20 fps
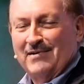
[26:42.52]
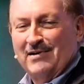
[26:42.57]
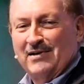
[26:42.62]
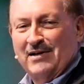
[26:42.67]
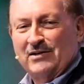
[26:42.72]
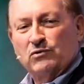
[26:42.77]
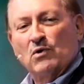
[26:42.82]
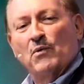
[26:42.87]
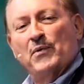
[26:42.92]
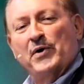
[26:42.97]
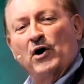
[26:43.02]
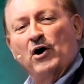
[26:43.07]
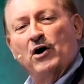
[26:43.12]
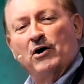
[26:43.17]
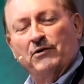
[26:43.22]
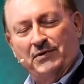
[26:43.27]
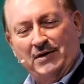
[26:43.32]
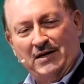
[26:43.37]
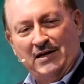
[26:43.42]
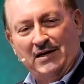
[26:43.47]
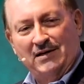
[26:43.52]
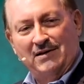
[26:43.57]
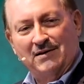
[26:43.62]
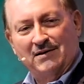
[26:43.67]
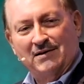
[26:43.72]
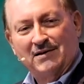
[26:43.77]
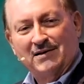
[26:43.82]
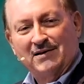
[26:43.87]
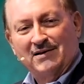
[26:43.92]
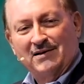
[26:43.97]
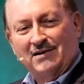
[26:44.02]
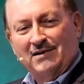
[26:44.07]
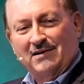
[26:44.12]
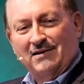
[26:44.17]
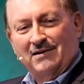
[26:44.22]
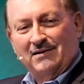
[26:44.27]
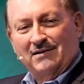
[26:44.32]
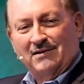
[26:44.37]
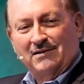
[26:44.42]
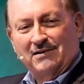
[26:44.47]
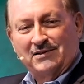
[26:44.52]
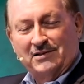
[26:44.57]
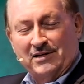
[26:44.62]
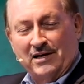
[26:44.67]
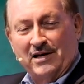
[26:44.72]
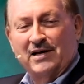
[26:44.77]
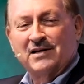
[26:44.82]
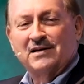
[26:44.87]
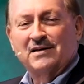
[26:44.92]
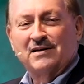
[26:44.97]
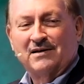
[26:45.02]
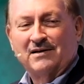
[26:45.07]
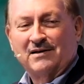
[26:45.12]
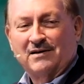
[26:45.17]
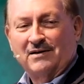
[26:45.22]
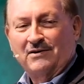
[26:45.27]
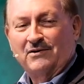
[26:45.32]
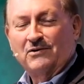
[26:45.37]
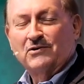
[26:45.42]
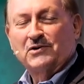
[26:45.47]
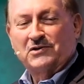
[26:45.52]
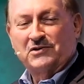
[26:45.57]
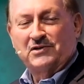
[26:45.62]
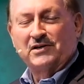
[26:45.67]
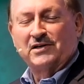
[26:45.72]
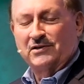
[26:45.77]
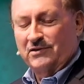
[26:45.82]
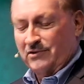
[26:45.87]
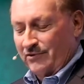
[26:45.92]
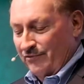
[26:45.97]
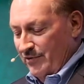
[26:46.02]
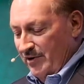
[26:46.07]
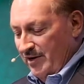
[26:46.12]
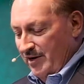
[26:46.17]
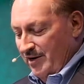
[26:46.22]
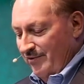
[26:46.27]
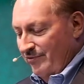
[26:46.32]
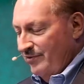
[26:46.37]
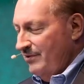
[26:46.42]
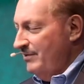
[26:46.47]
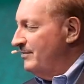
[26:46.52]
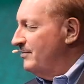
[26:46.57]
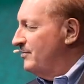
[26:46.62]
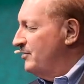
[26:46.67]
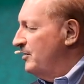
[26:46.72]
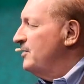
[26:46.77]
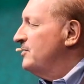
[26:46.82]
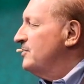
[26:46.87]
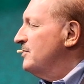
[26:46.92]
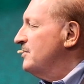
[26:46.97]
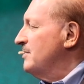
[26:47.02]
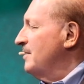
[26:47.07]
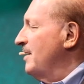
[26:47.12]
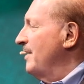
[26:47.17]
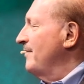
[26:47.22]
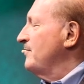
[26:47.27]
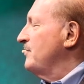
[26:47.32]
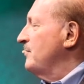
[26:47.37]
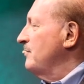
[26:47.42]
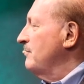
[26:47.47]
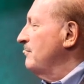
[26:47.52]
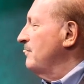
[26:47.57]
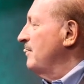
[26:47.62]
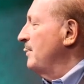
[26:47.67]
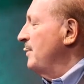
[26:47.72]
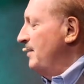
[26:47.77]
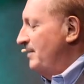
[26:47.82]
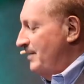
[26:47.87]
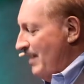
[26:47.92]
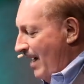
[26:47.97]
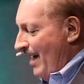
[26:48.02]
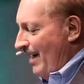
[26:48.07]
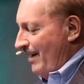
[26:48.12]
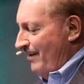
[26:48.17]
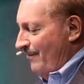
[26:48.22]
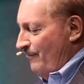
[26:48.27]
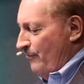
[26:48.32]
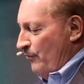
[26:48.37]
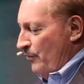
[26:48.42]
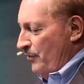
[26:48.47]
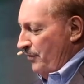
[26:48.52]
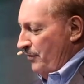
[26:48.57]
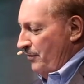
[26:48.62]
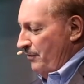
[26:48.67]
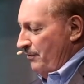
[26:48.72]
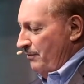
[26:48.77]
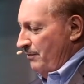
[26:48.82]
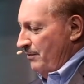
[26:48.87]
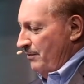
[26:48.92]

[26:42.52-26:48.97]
That's what we all need. Son, your sins are forgiven. Jesus loves you. He died for you.